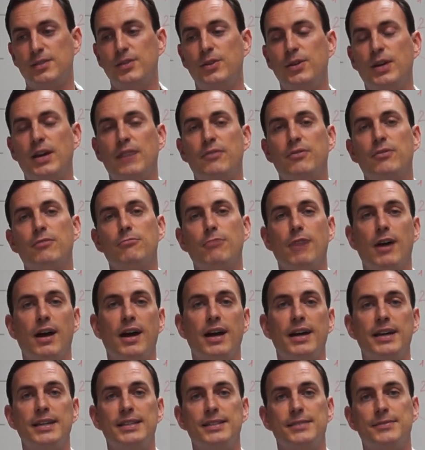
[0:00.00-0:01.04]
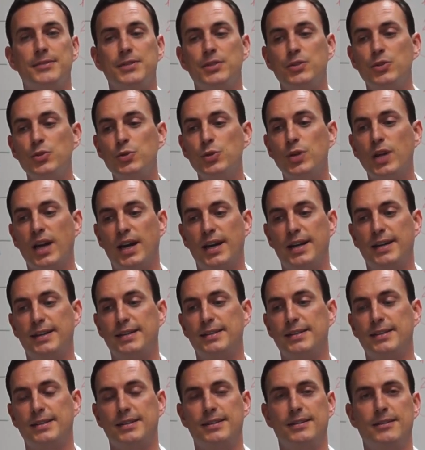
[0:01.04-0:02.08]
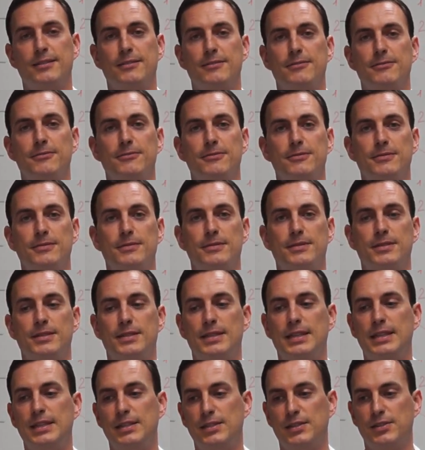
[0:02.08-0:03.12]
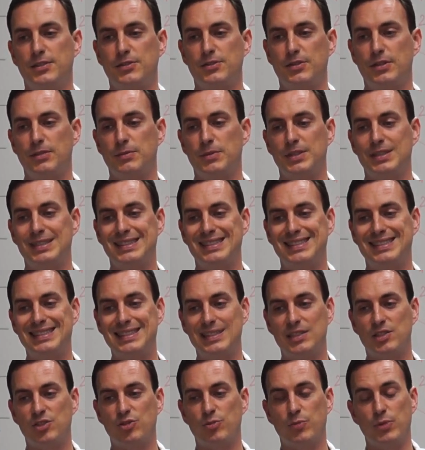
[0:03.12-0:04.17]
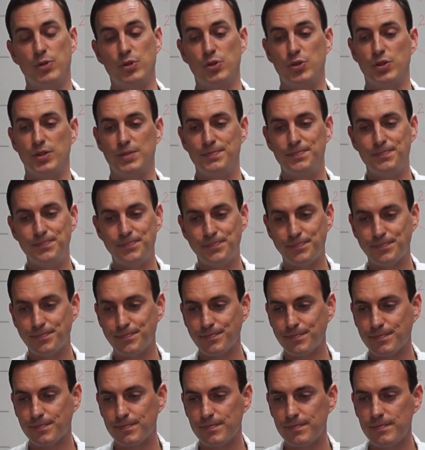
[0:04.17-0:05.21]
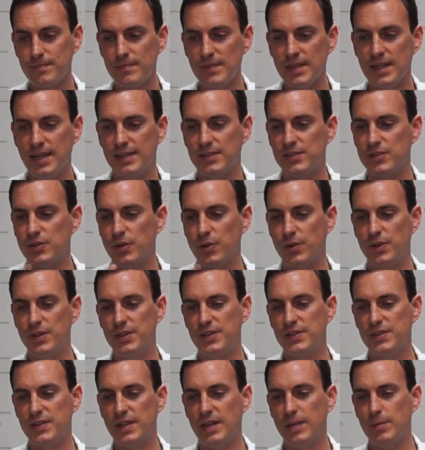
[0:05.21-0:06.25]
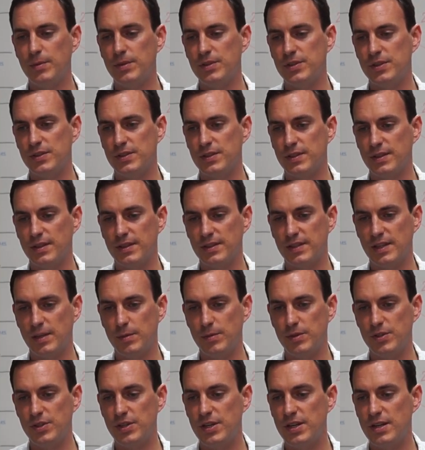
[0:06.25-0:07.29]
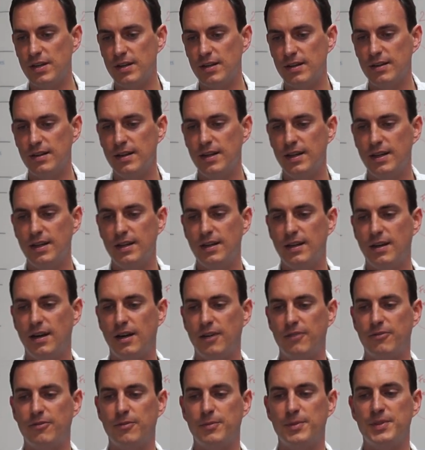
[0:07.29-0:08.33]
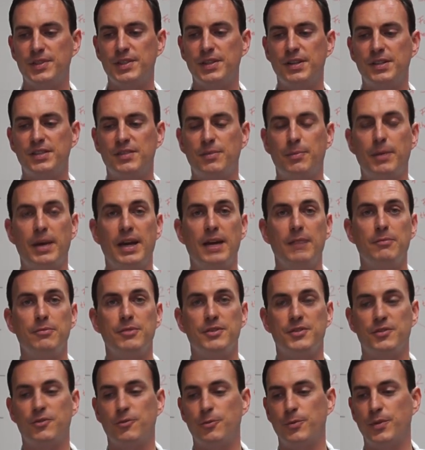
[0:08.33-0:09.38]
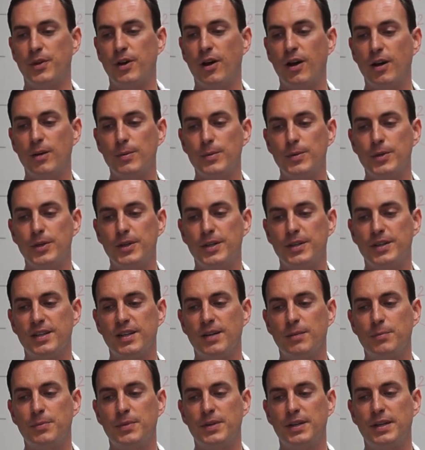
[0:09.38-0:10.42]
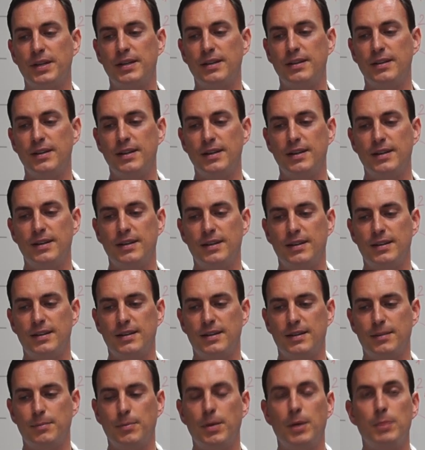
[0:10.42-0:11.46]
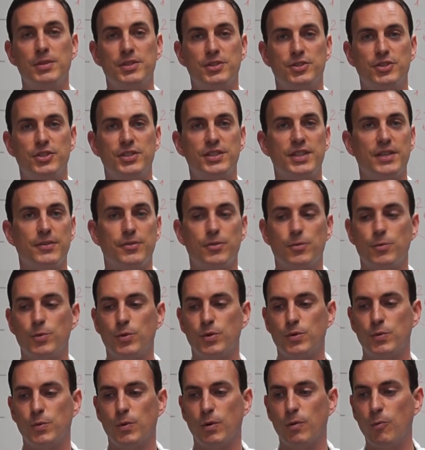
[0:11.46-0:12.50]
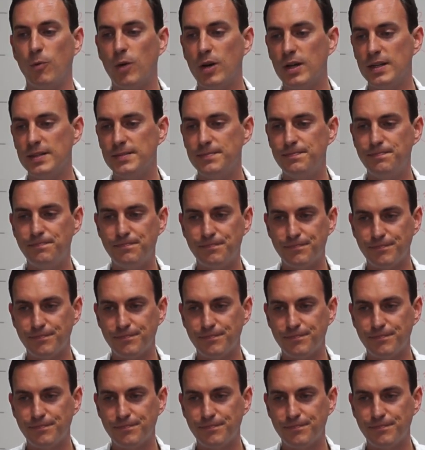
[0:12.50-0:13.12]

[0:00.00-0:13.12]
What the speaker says: you have the rise of a new kind of industry, which is distribution. And so these images, this image here, are from a series of pamphlets from the Armour and Company, published just after World War I,